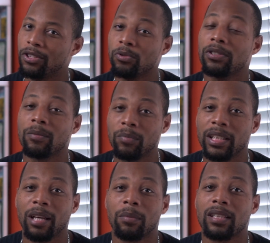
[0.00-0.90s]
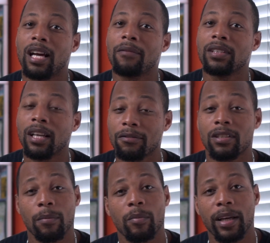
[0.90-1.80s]
You should be able to have enough
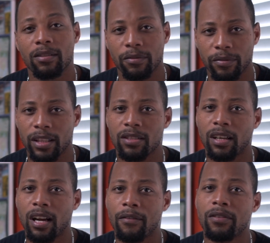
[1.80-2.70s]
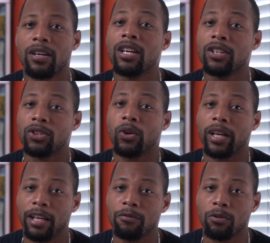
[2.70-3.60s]
supplemental footage to cover your
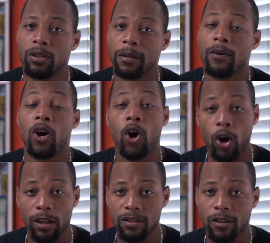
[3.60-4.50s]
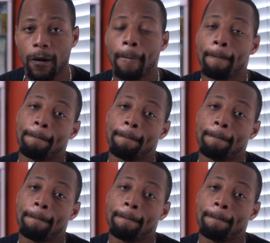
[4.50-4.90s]
A-roll. Also,